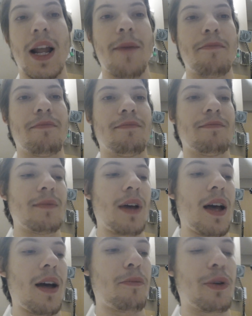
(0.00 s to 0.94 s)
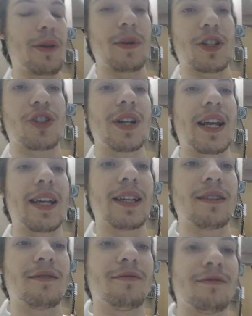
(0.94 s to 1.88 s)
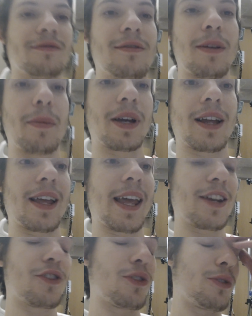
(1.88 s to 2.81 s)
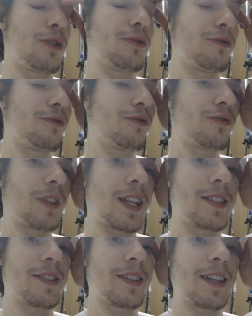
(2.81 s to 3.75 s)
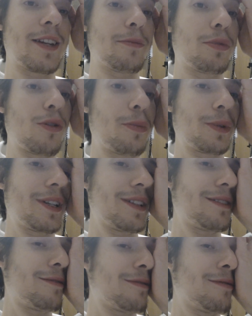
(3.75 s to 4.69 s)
I'm pretty much naked. I'm not, I can't show you. That's inappropriate.